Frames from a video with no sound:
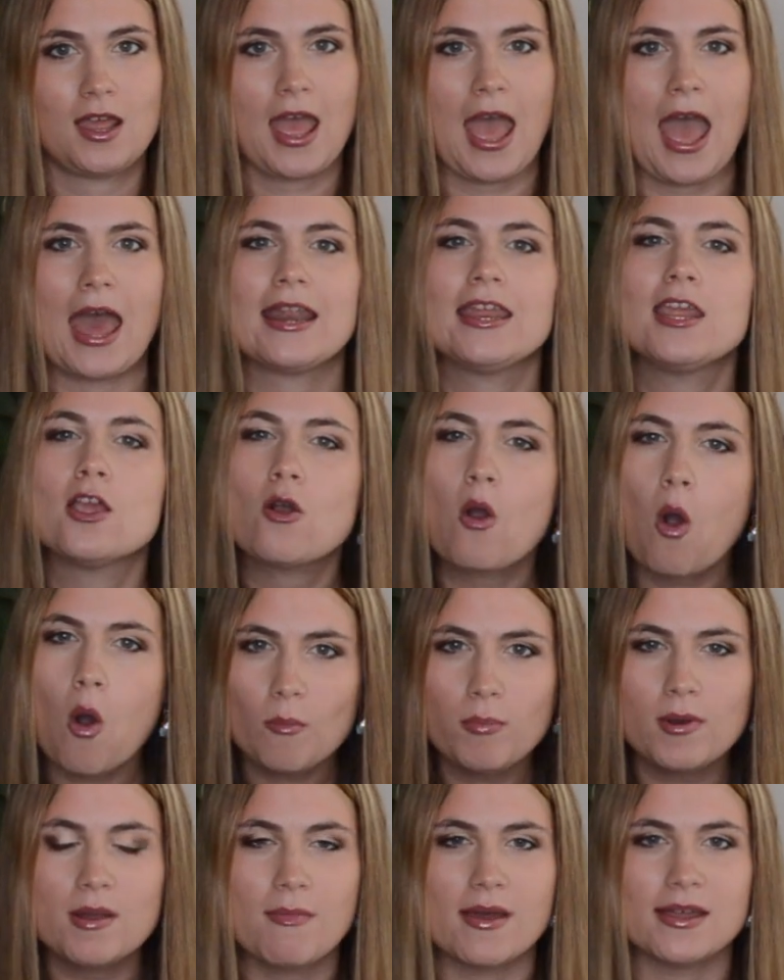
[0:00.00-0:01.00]
And he
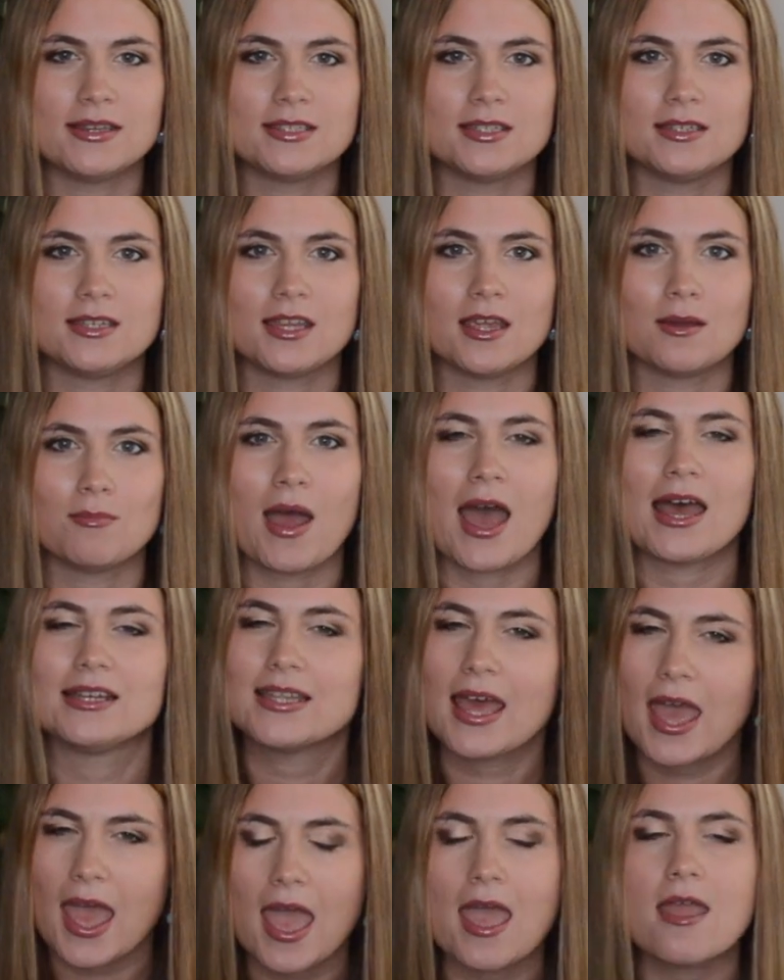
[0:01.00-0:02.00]
complimented him at
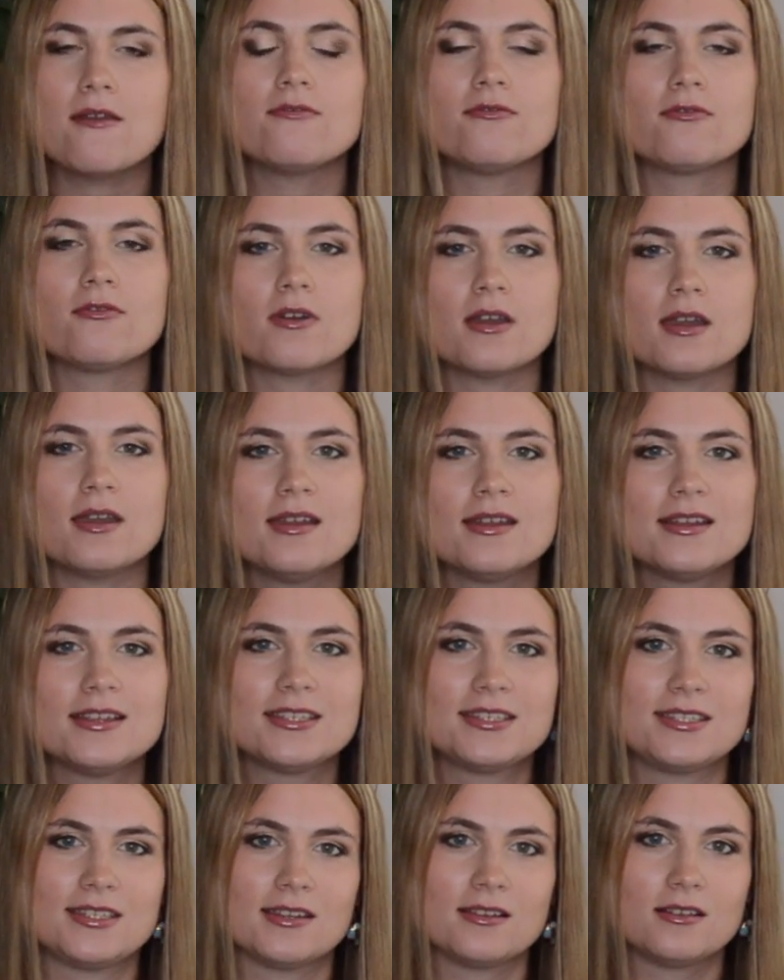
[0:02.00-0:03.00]
every
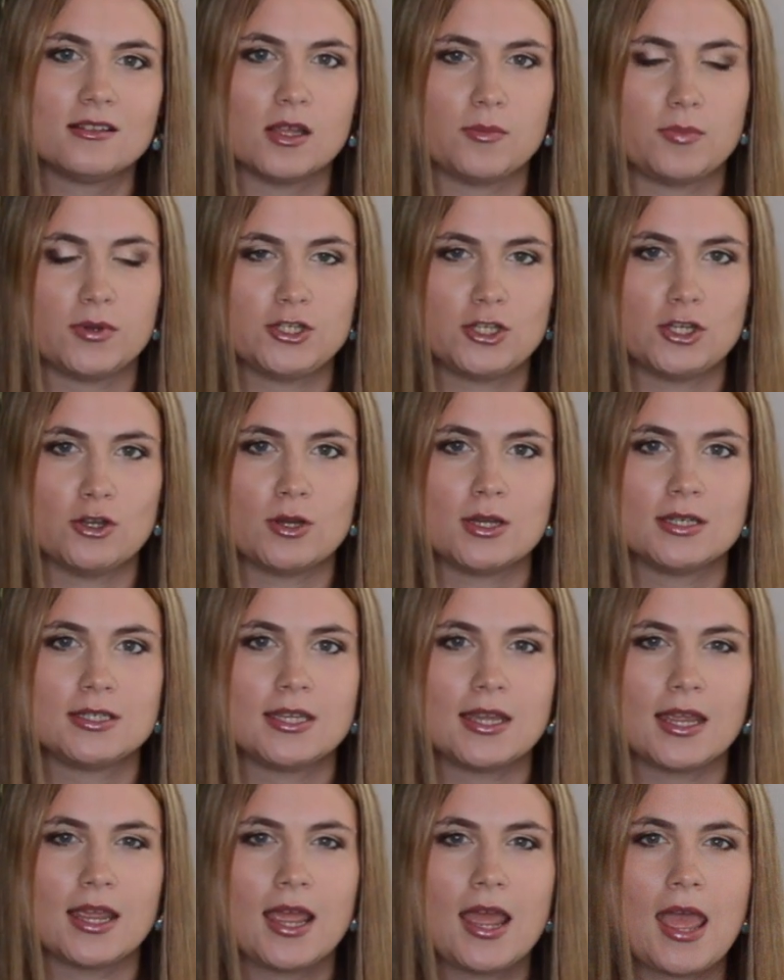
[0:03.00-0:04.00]
single
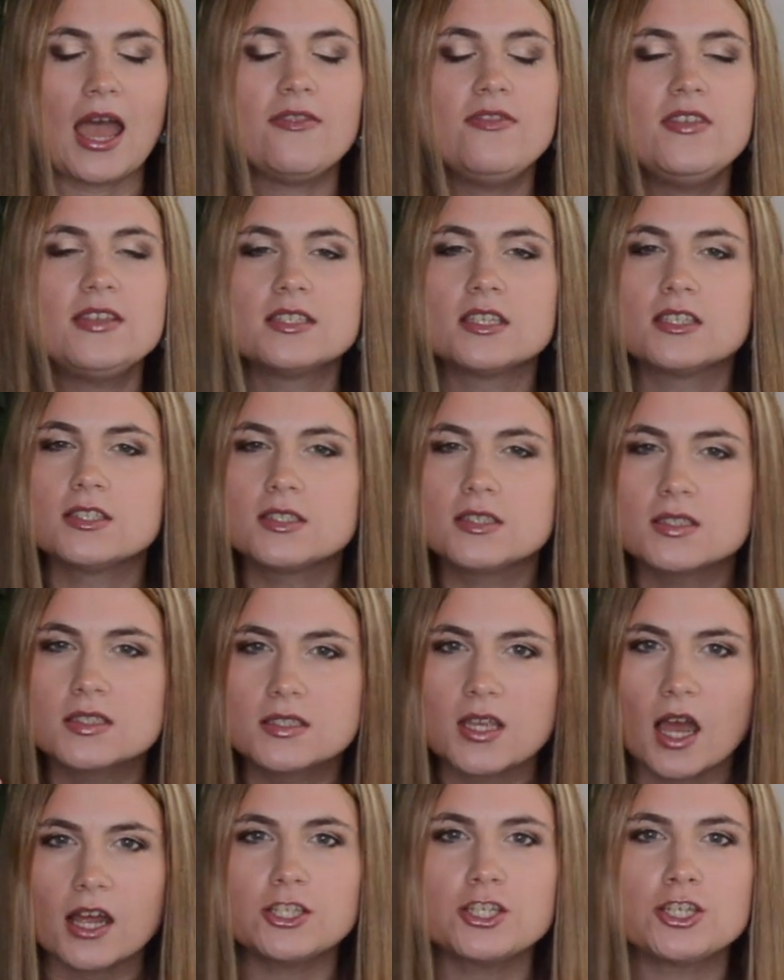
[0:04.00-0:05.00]
opportunity. And this is
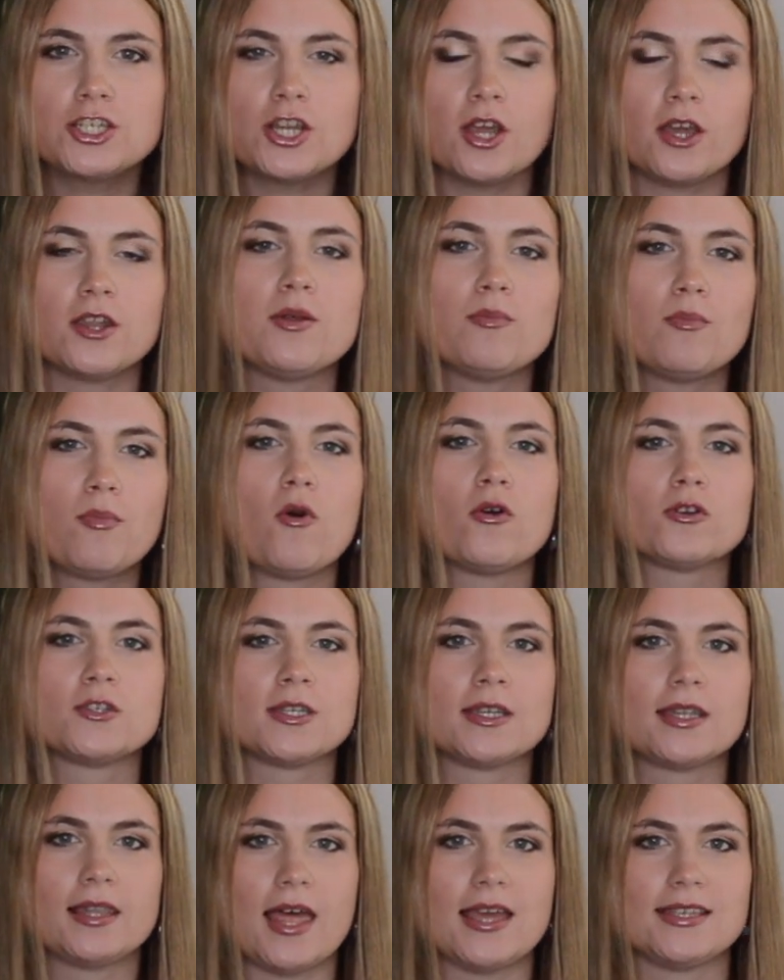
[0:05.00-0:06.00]
such an
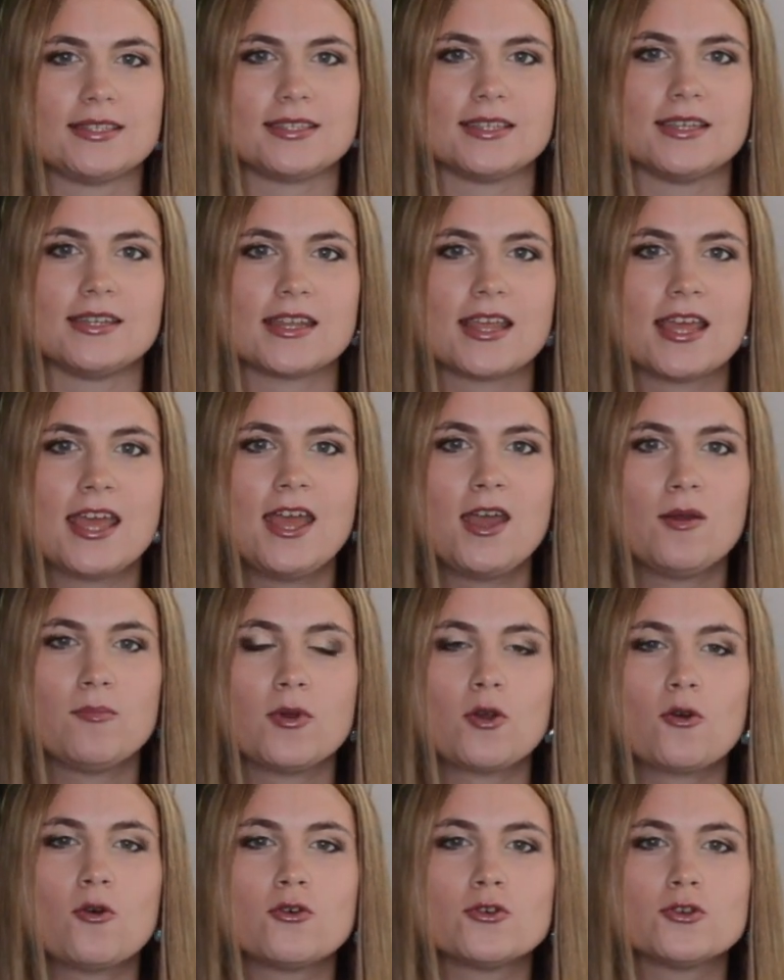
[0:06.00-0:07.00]
important lesson
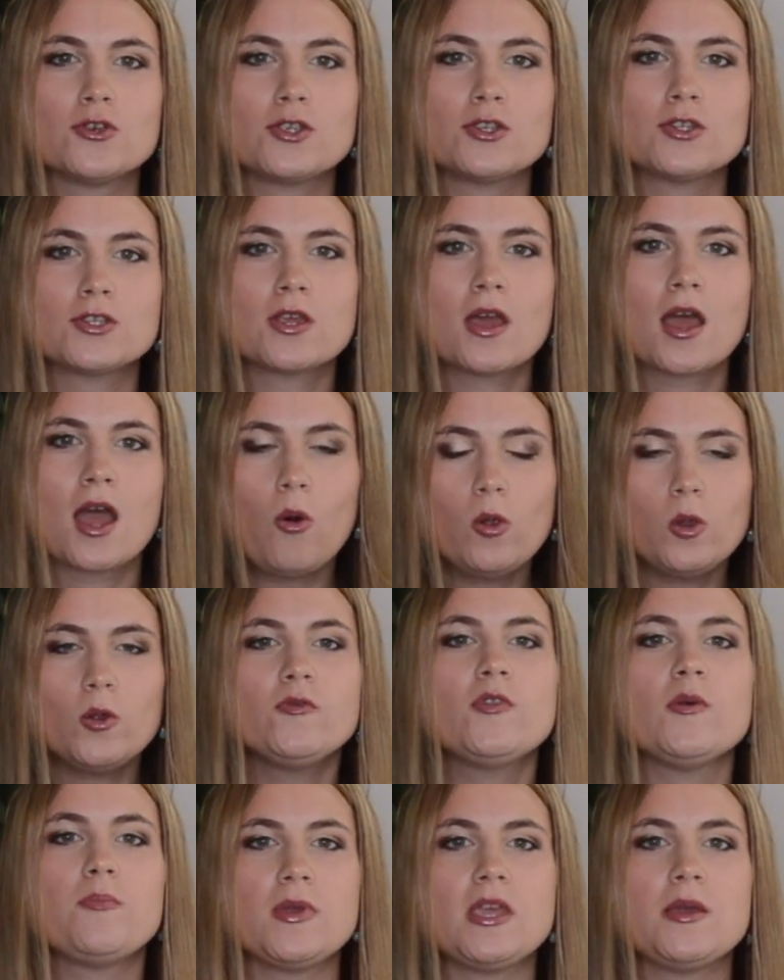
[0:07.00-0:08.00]
because all of
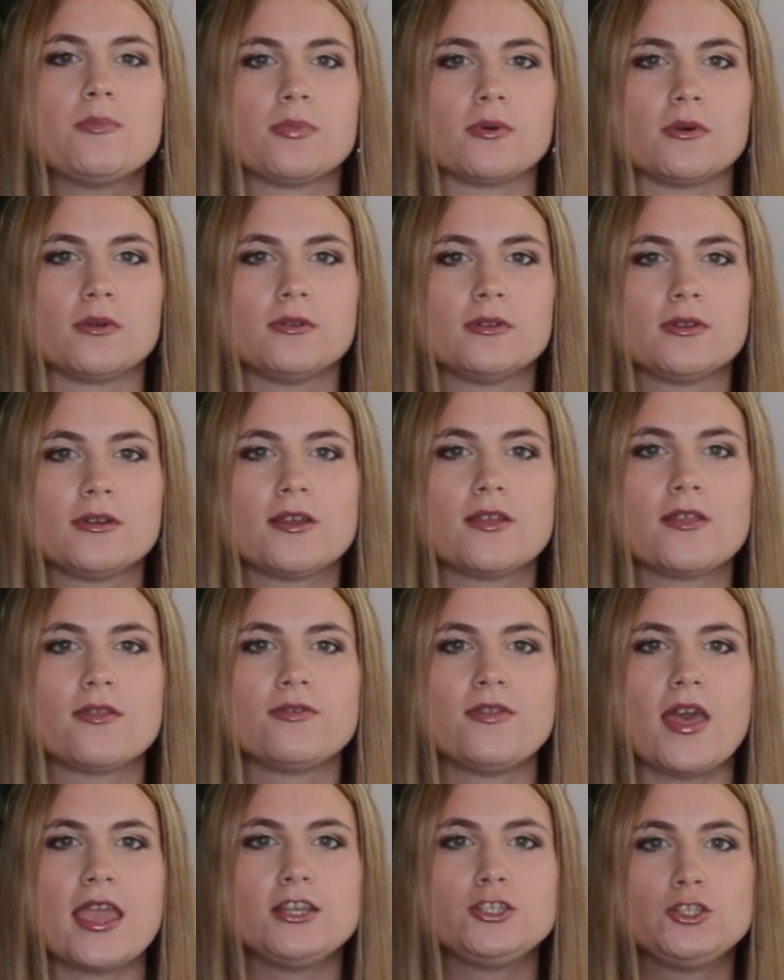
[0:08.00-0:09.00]
the people,
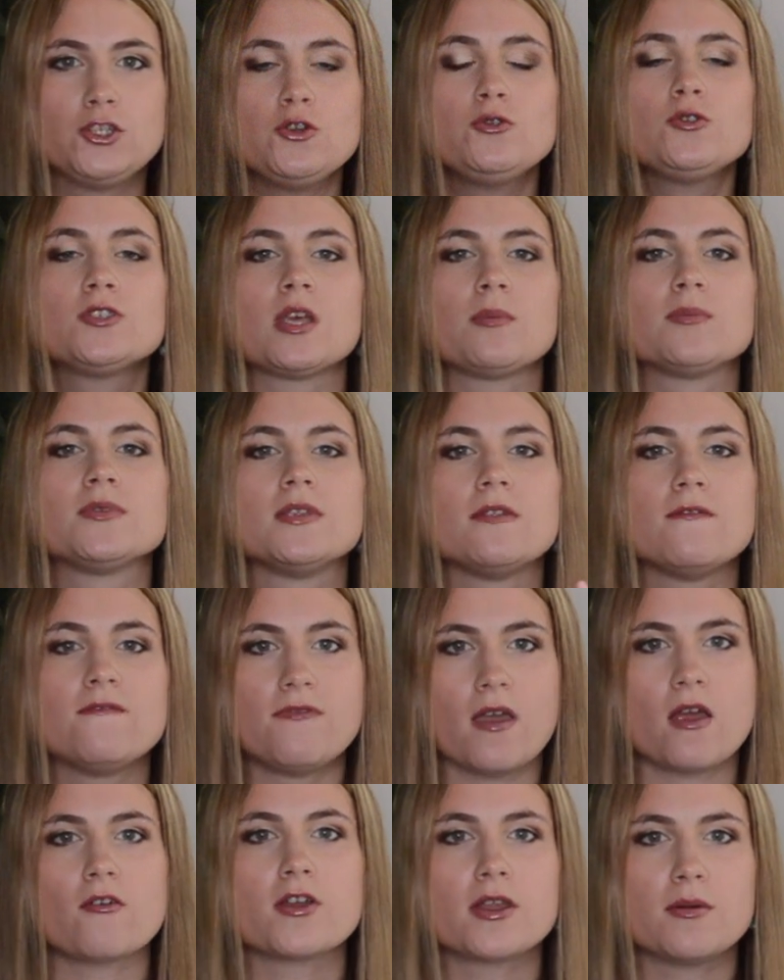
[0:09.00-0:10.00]
they do something
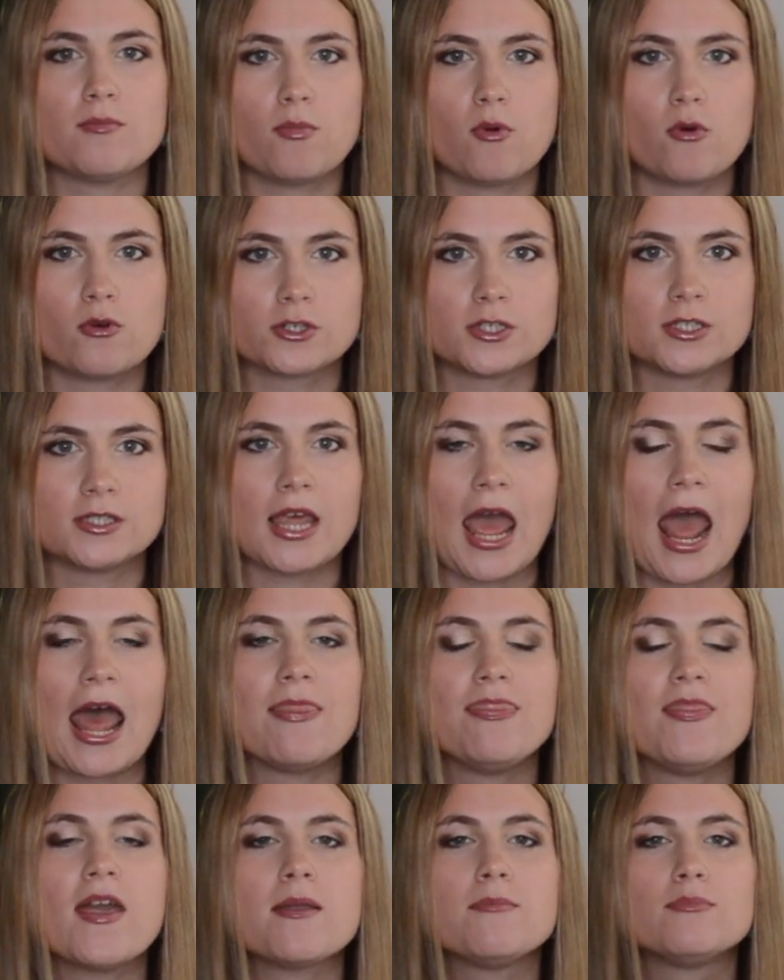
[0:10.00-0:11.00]
very important
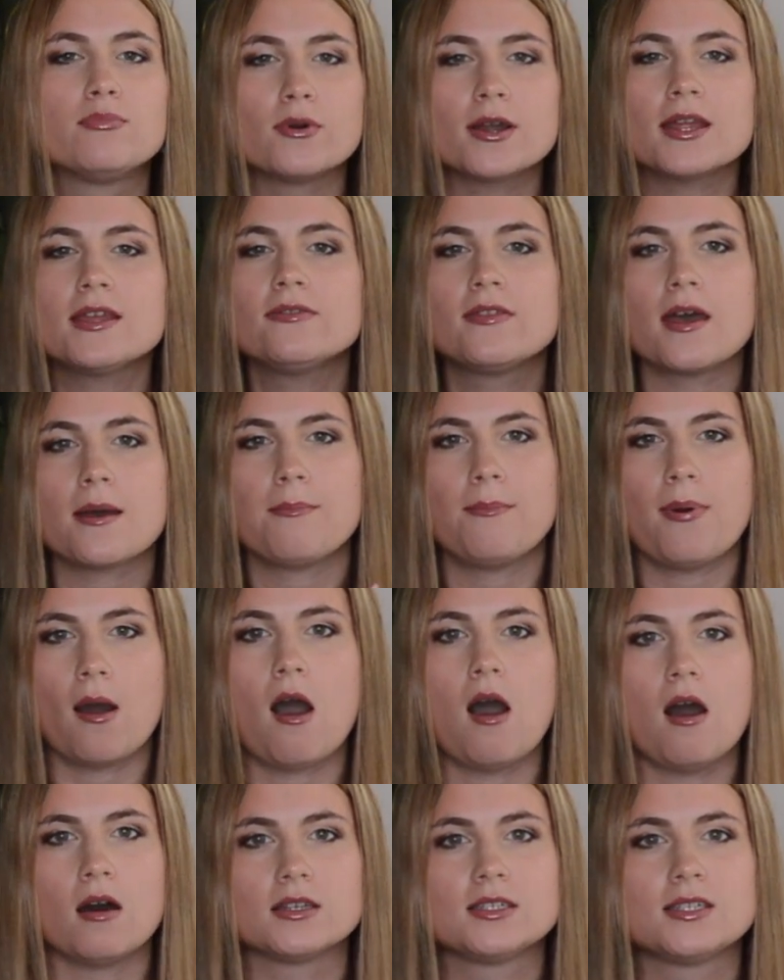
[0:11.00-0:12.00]
and they bring their
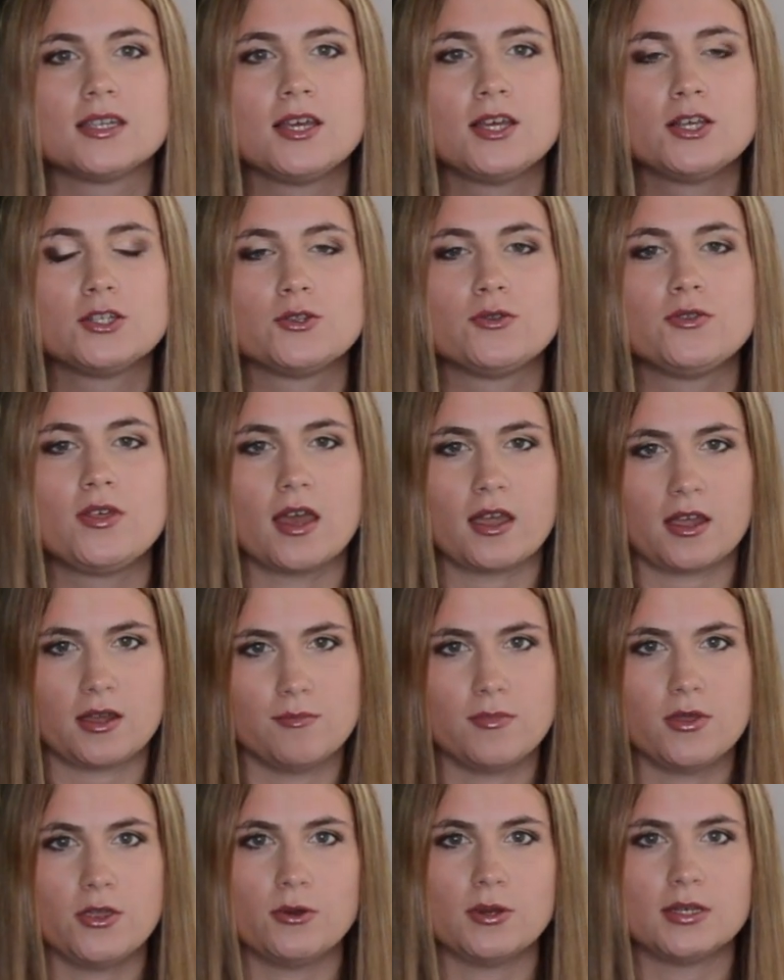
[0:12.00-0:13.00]
part to their
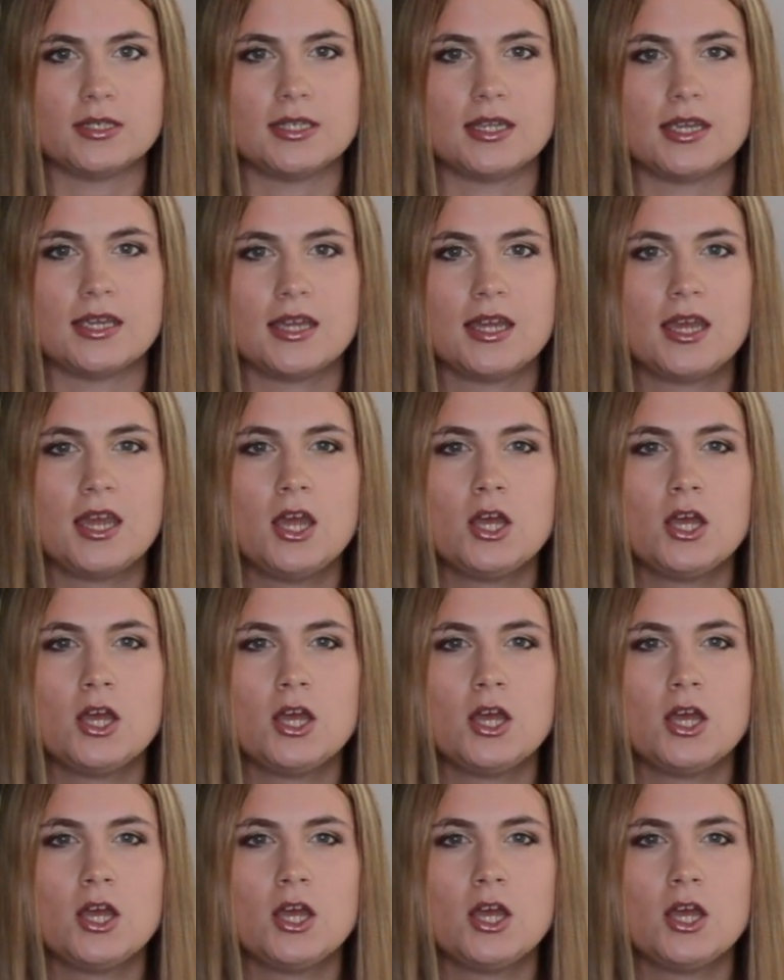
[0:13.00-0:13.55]
community.